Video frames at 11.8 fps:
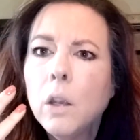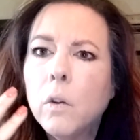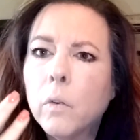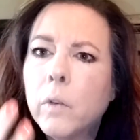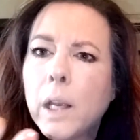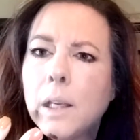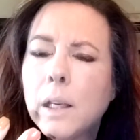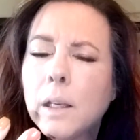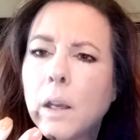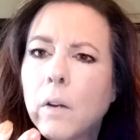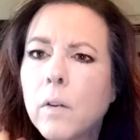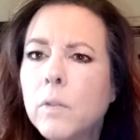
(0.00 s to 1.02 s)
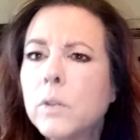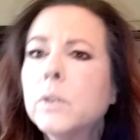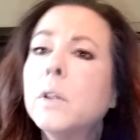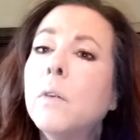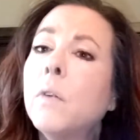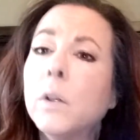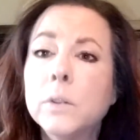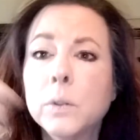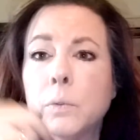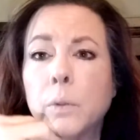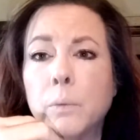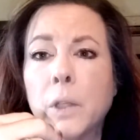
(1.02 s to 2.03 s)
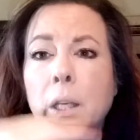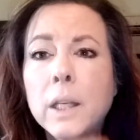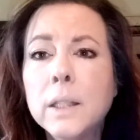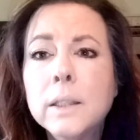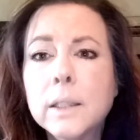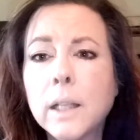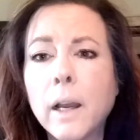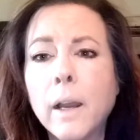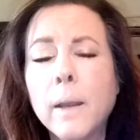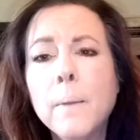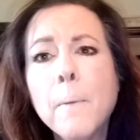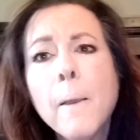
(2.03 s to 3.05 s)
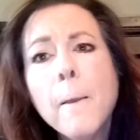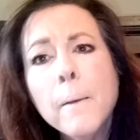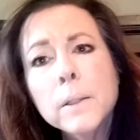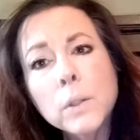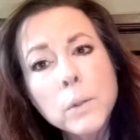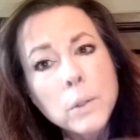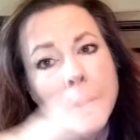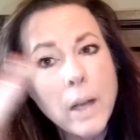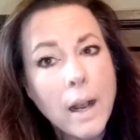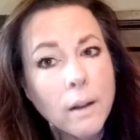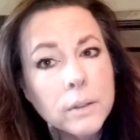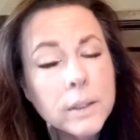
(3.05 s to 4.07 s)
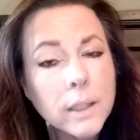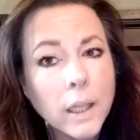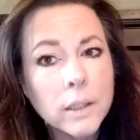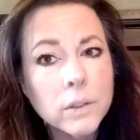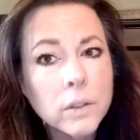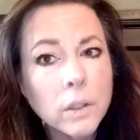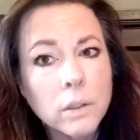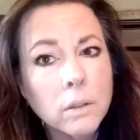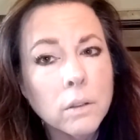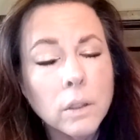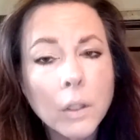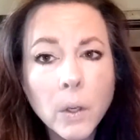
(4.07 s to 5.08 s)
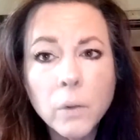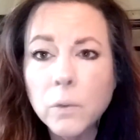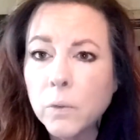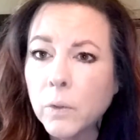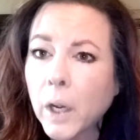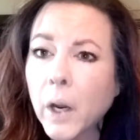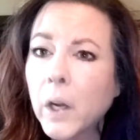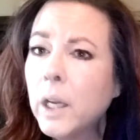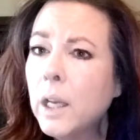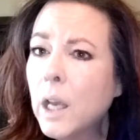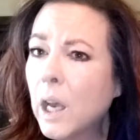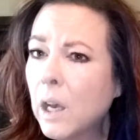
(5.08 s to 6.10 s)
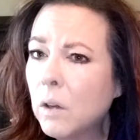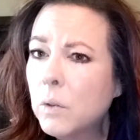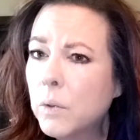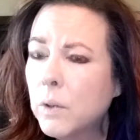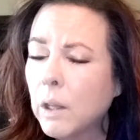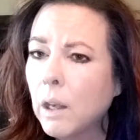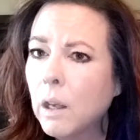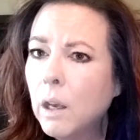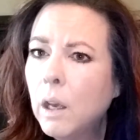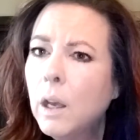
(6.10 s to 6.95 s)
you're taking care of yourself also from the inside, so your outside's going to look very healthy.